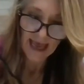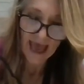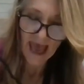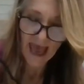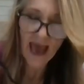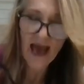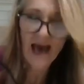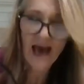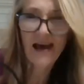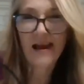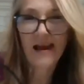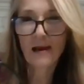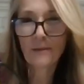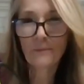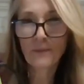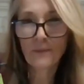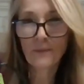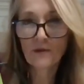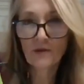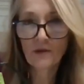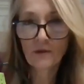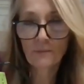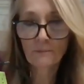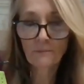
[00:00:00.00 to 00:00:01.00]
And I'm
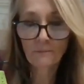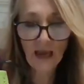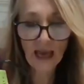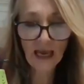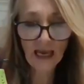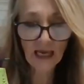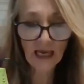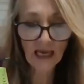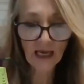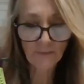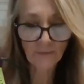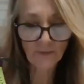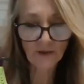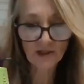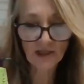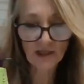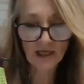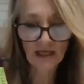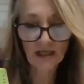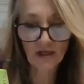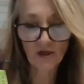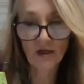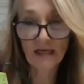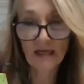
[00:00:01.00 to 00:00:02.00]
paying
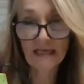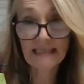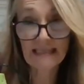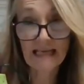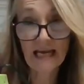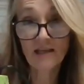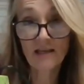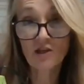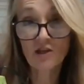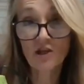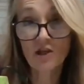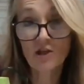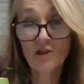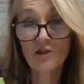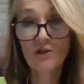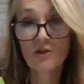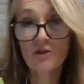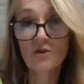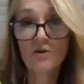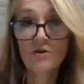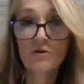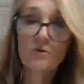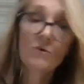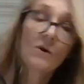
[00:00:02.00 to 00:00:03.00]
particular attention
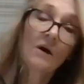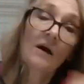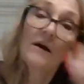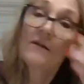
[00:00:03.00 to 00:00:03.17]
to